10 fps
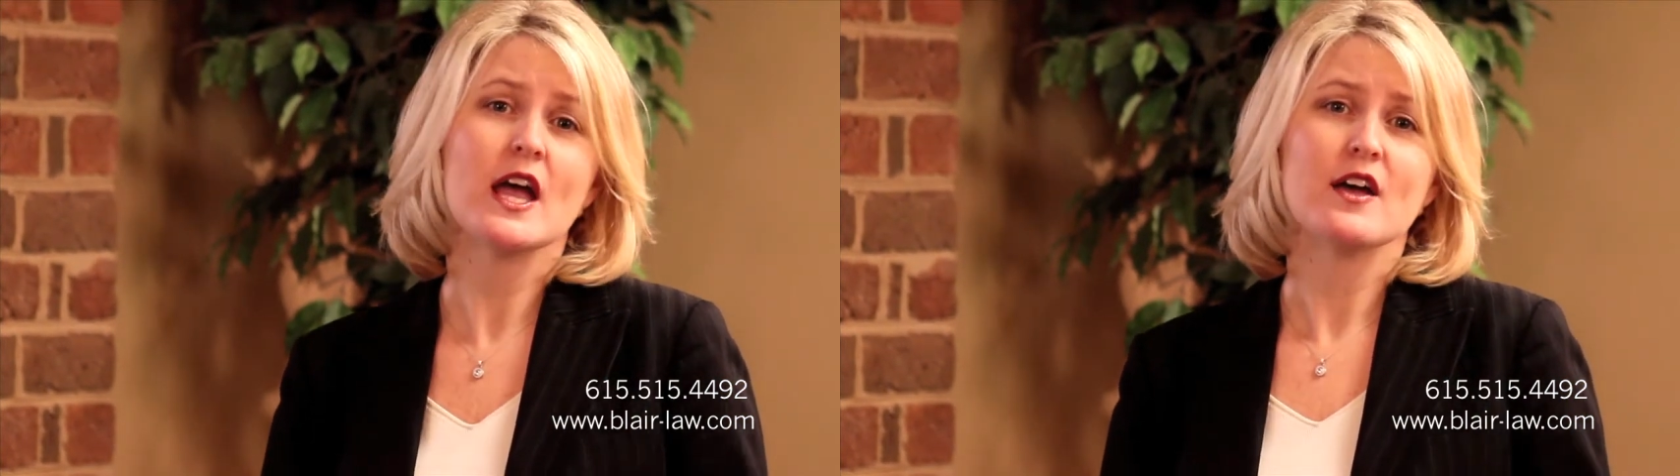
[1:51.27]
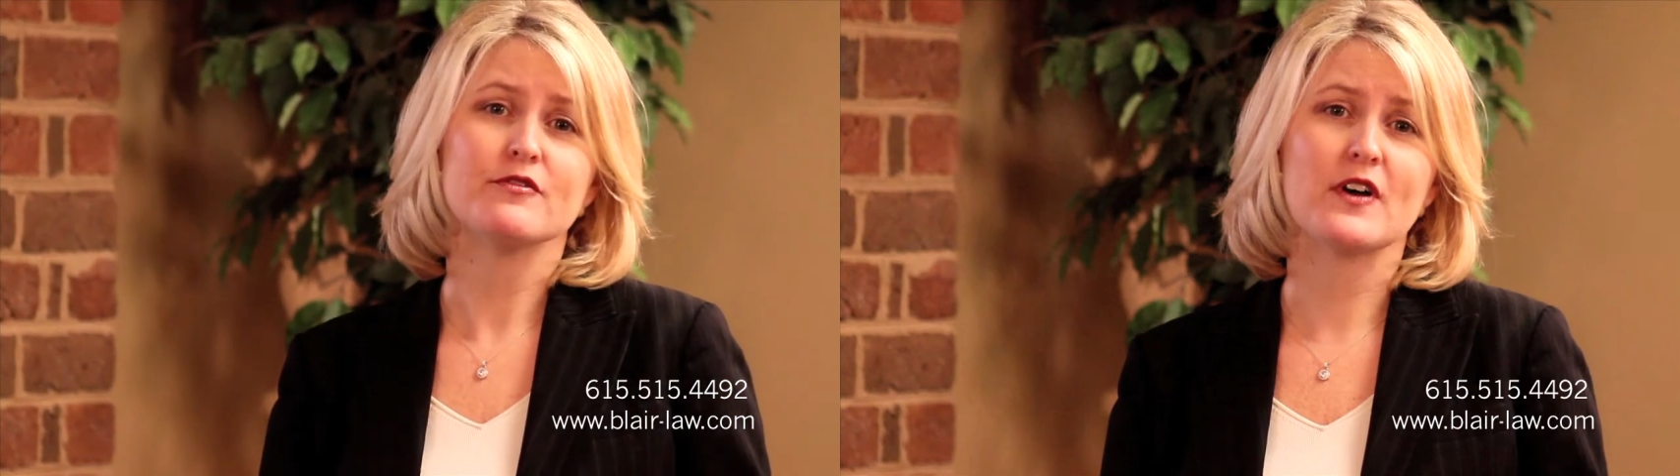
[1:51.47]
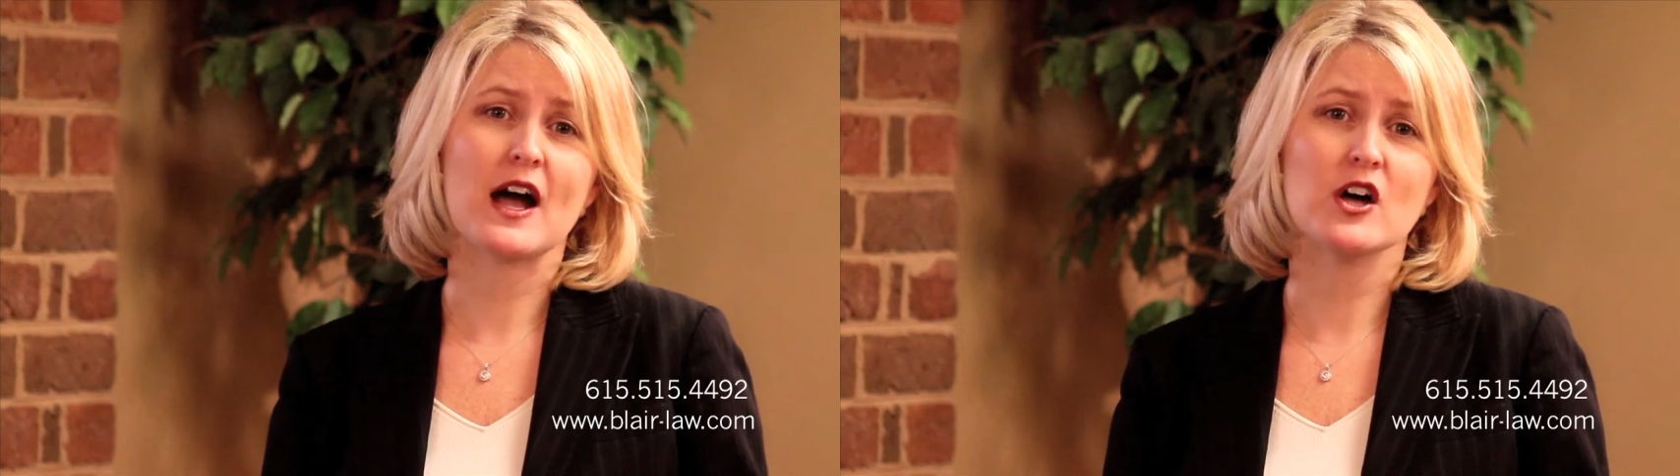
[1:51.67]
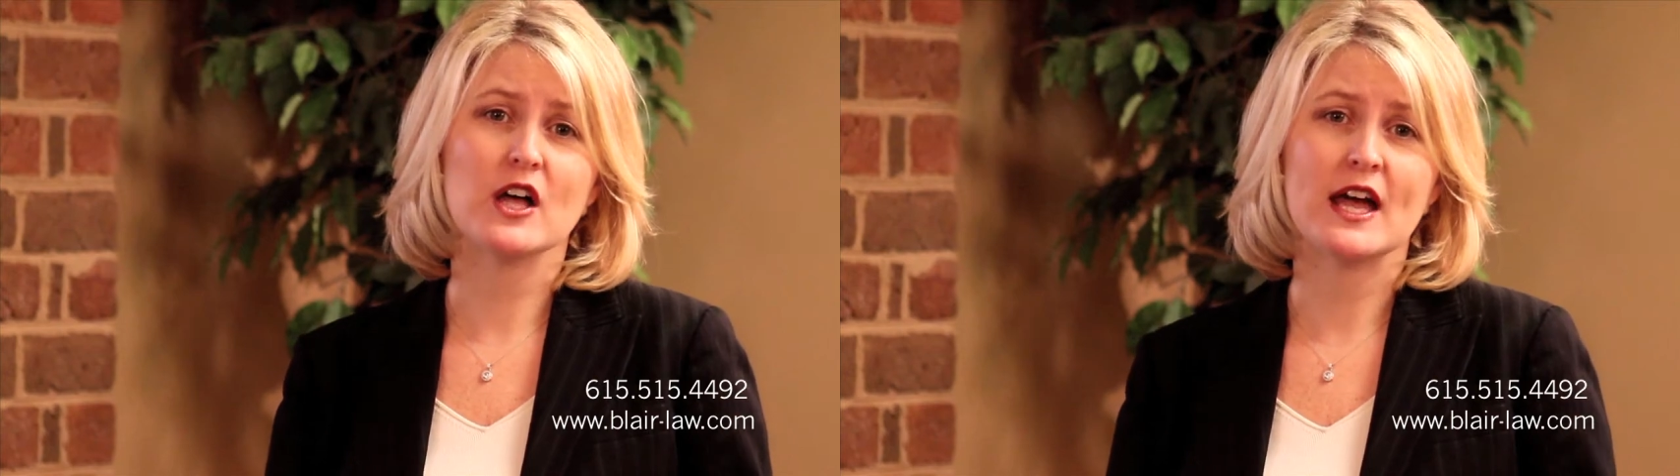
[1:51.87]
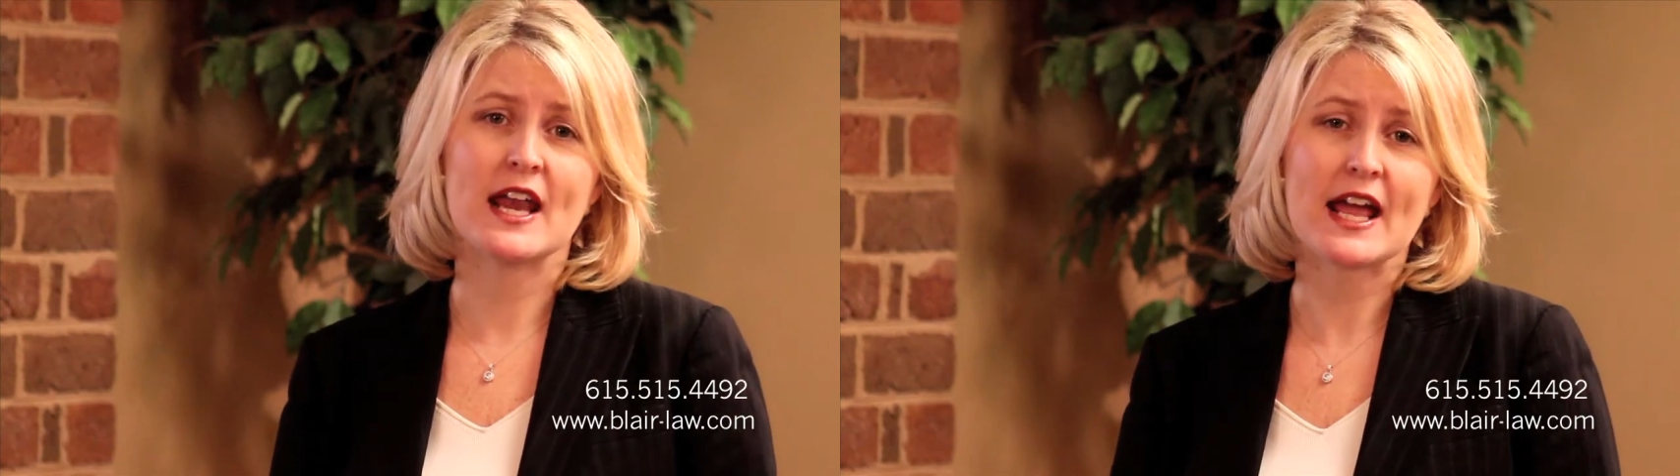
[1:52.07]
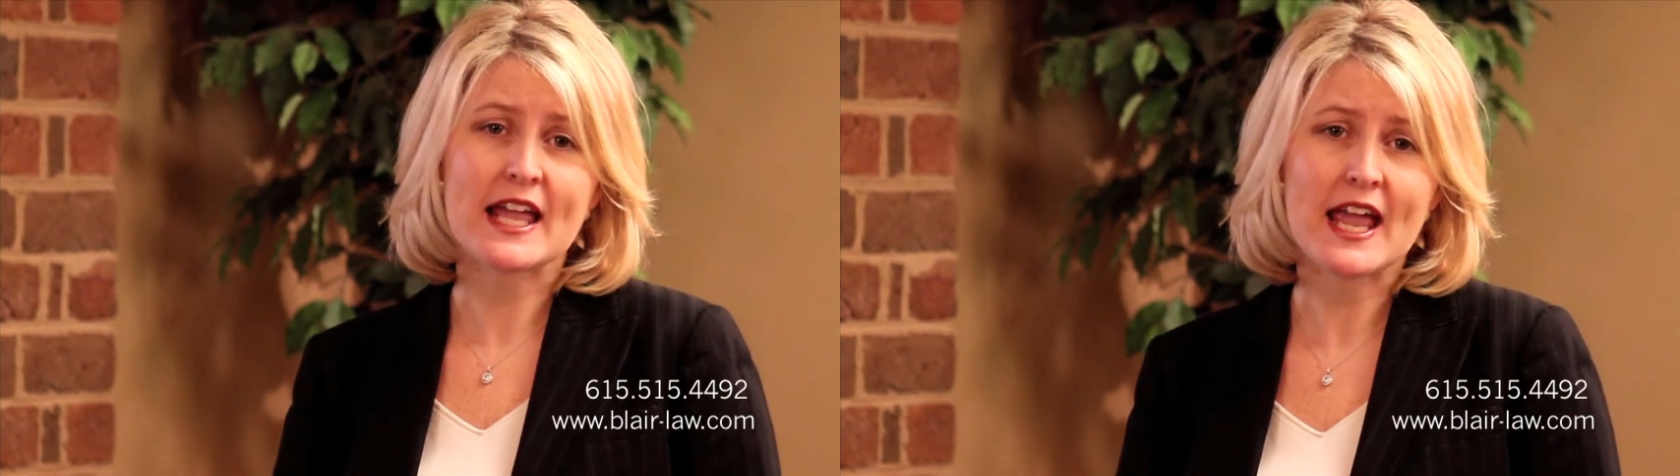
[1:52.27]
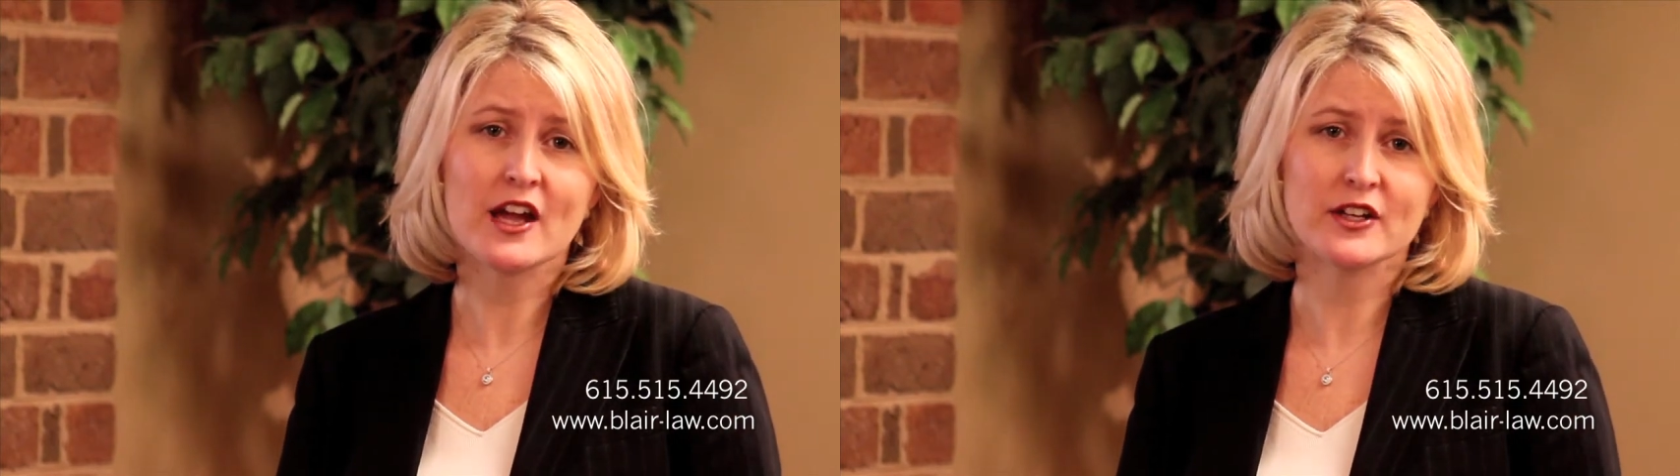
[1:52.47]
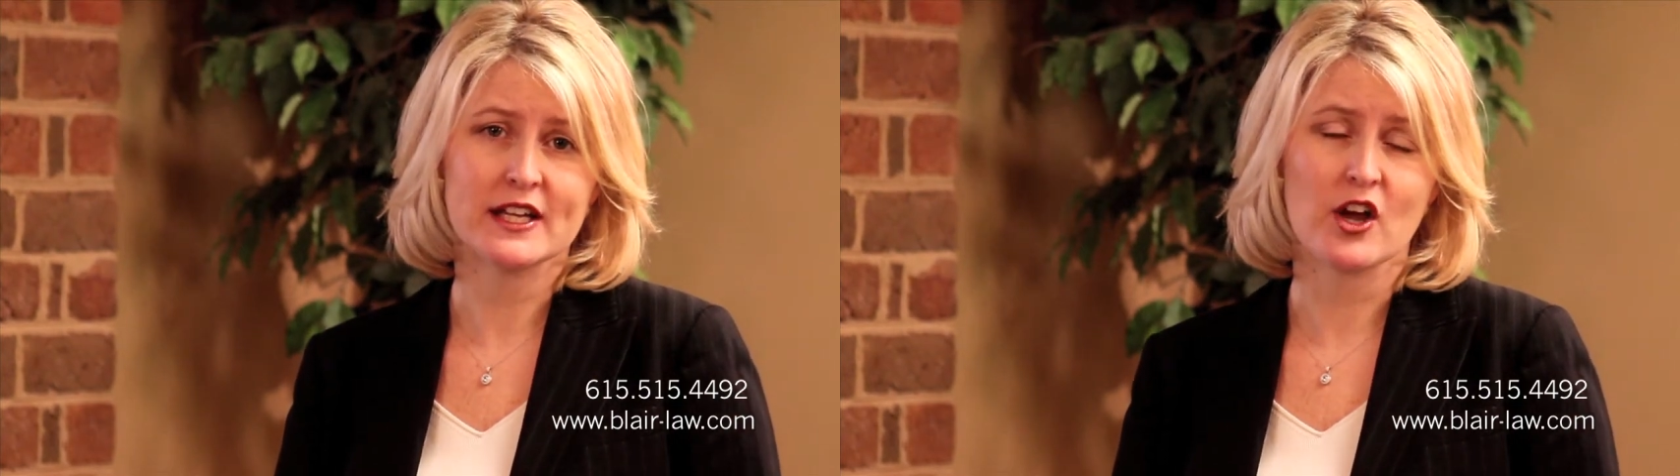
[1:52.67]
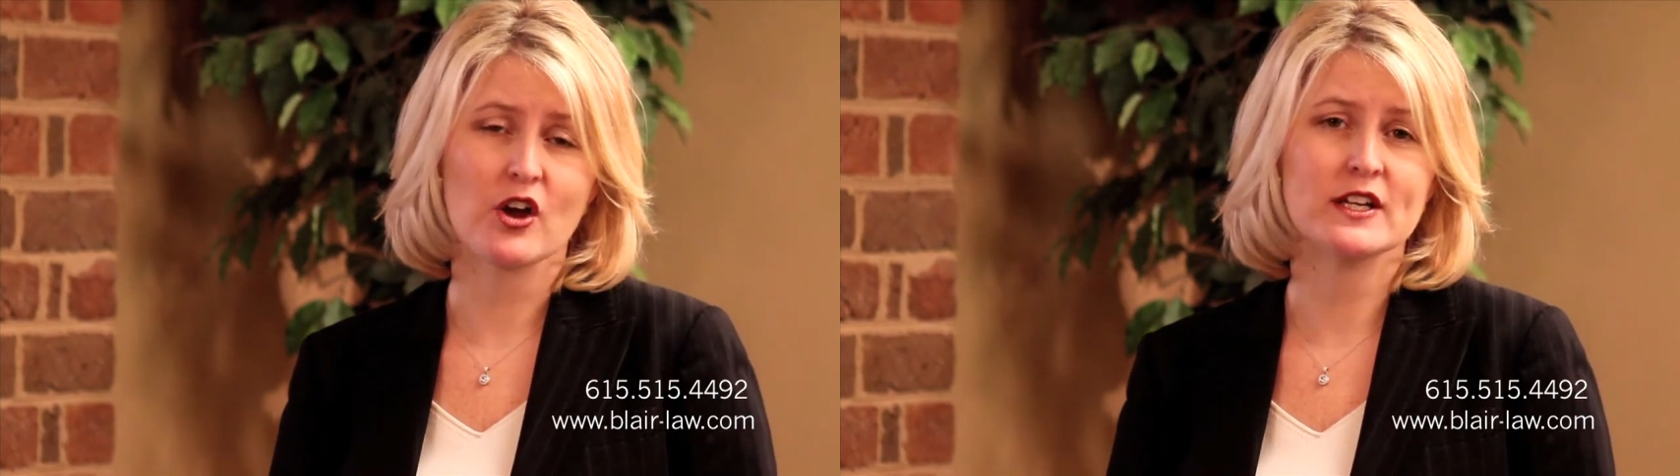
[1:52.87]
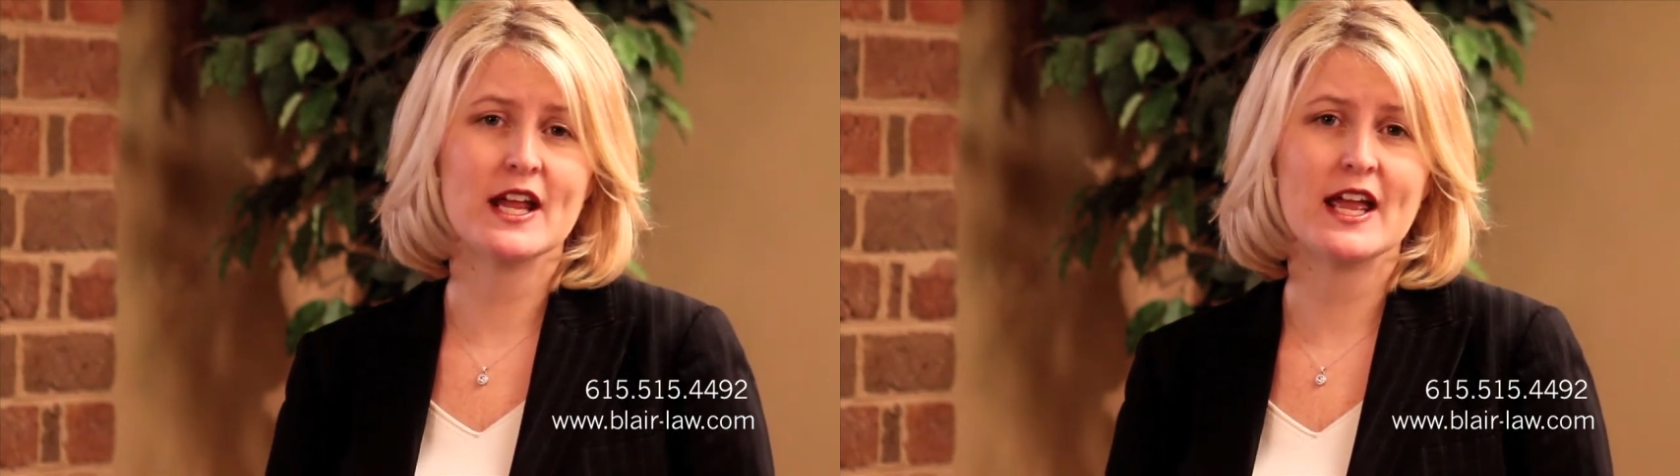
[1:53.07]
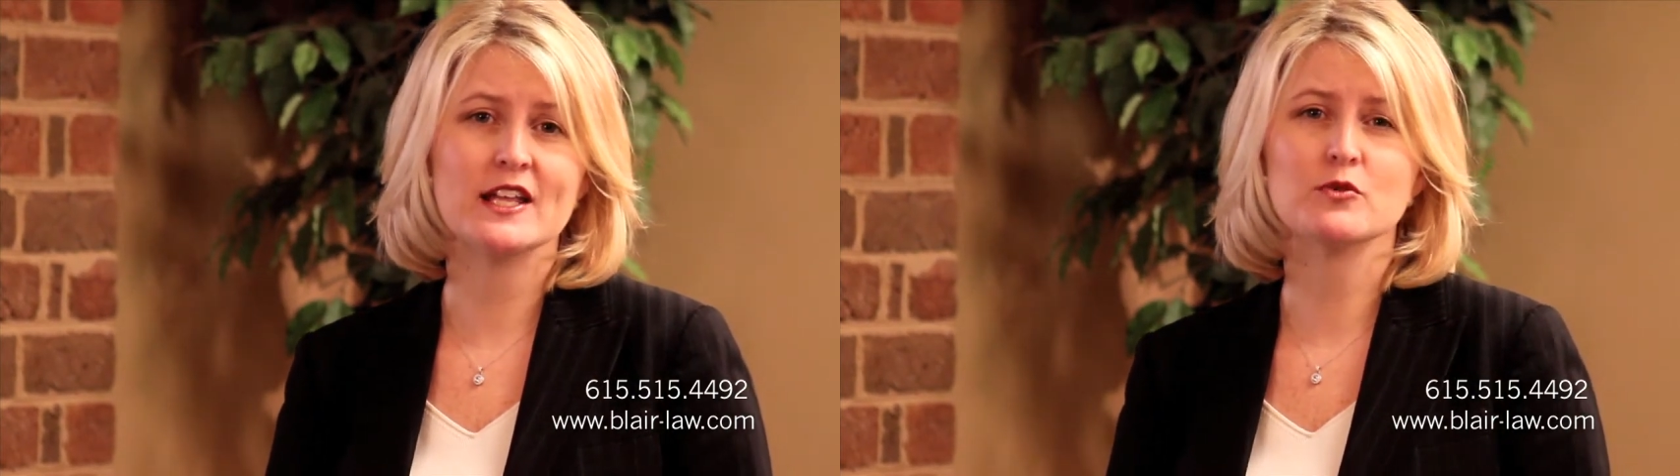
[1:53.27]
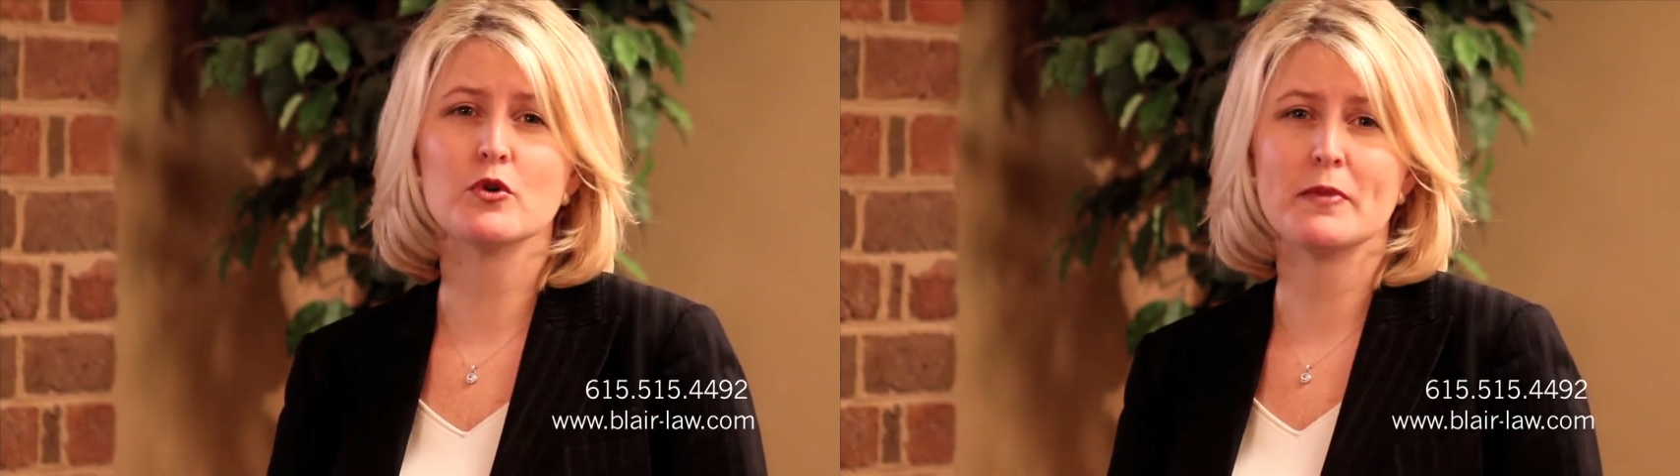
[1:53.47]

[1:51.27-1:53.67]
file an accounting on an annual